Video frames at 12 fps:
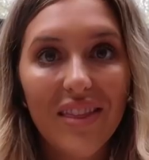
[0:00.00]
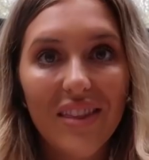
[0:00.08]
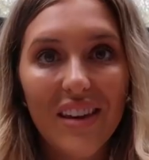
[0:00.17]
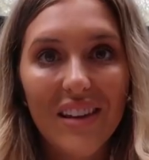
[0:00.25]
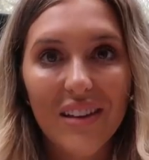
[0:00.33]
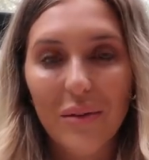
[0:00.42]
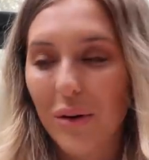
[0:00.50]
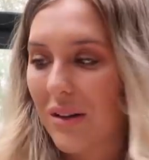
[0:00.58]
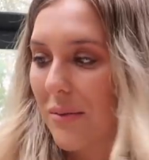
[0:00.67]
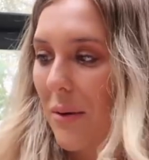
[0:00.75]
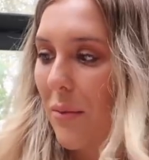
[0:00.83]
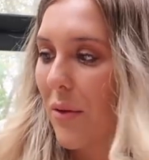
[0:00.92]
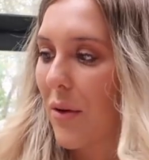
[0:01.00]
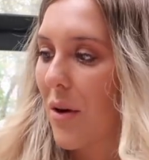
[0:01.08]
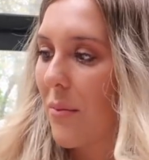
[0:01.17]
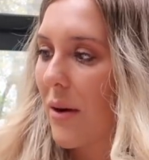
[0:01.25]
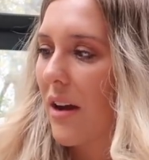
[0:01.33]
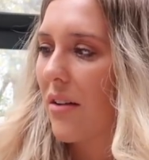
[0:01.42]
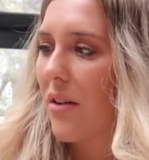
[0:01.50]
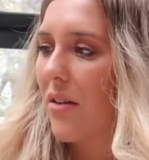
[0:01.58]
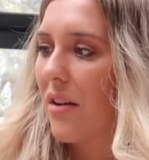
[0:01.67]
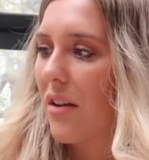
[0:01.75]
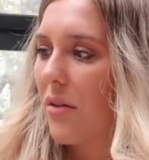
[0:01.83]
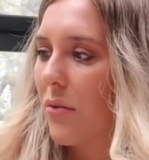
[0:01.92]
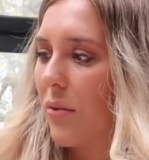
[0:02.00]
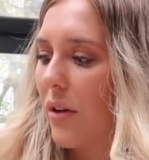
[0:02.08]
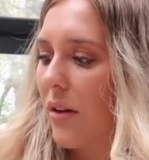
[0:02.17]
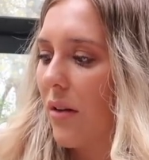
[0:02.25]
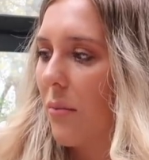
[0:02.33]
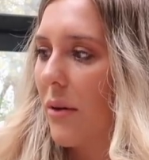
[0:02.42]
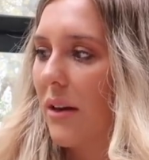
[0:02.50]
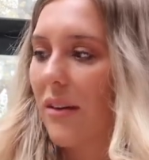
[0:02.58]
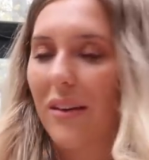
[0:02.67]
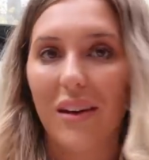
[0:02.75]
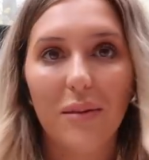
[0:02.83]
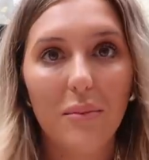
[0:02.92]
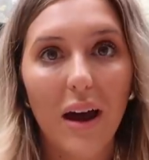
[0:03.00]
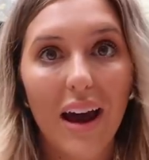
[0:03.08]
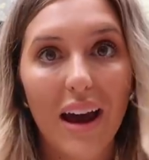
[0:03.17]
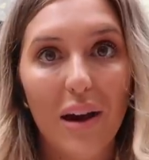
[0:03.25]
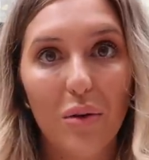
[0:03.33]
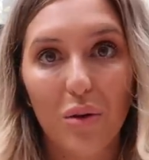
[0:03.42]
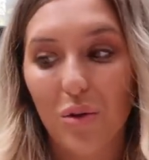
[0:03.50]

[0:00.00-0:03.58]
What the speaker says: These are the ones my brother got me. I know they need a real big clean, but how